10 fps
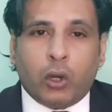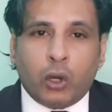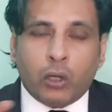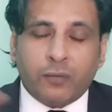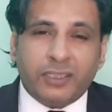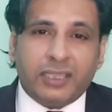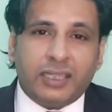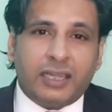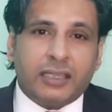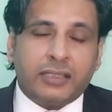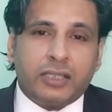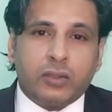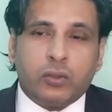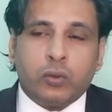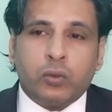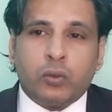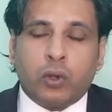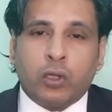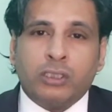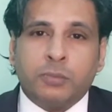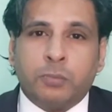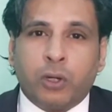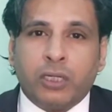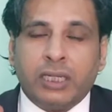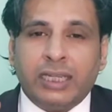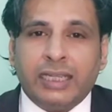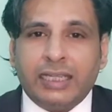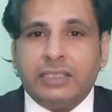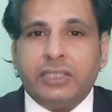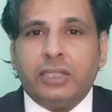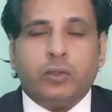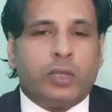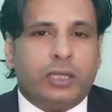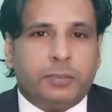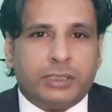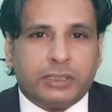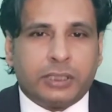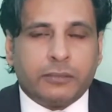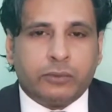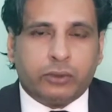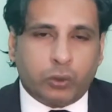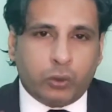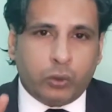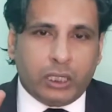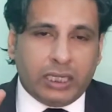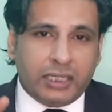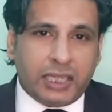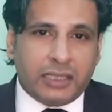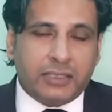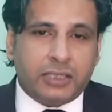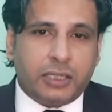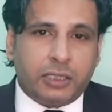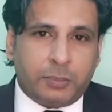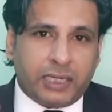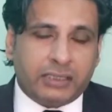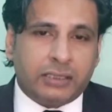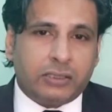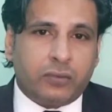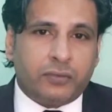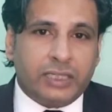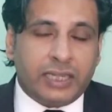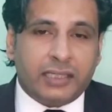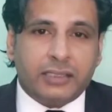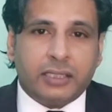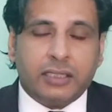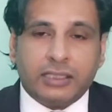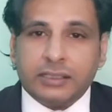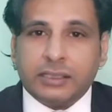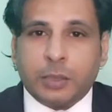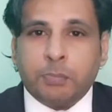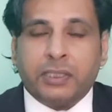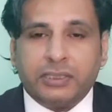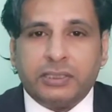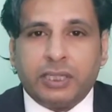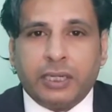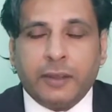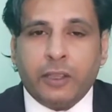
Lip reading: or with the intention to cause bodily injury to any person. So intention, the presence of intention is compulsory